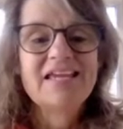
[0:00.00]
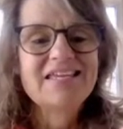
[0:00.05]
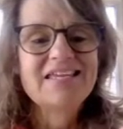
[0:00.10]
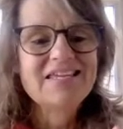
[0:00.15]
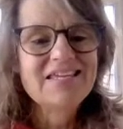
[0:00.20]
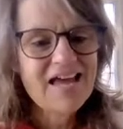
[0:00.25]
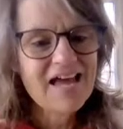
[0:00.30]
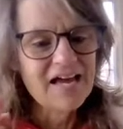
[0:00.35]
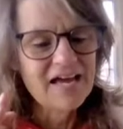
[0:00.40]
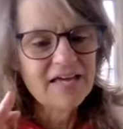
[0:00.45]

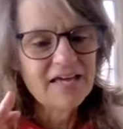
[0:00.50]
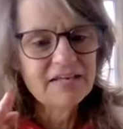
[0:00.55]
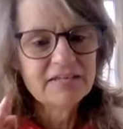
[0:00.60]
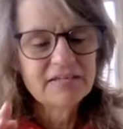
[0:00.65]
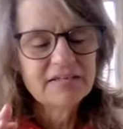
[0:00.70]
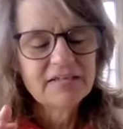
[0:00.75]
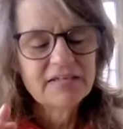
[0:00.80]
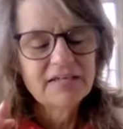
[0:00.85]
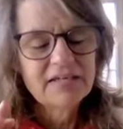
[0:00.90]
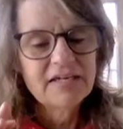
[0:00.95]

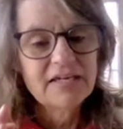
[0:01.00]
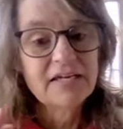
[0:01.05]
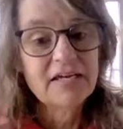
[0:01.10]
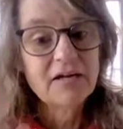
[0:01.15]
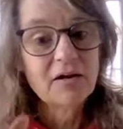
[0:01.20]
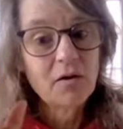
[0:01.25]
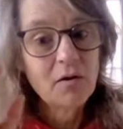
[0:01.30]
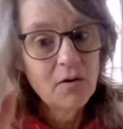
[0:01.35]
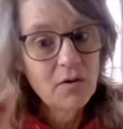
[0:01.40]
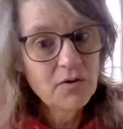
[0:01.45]
Yet,
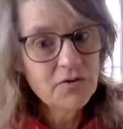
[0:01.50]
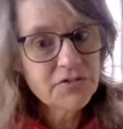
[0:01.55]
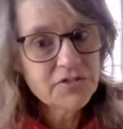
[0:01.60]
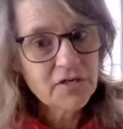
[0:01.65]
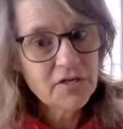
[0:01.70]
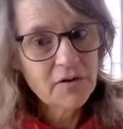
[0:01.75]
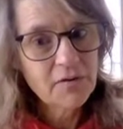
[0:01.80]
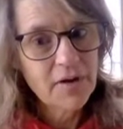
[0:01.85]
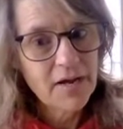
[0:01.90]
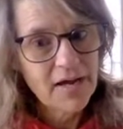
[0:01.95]
it
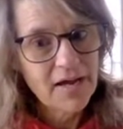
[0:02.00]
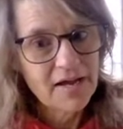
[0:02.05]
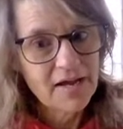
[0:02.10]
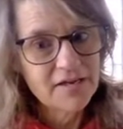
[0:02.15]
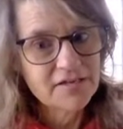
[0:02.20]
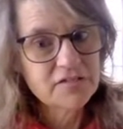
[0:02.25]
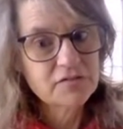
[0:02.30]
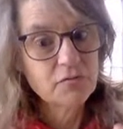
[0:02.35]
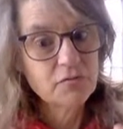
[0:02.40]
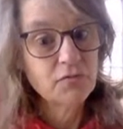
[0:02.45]
also
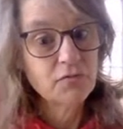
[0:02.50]
has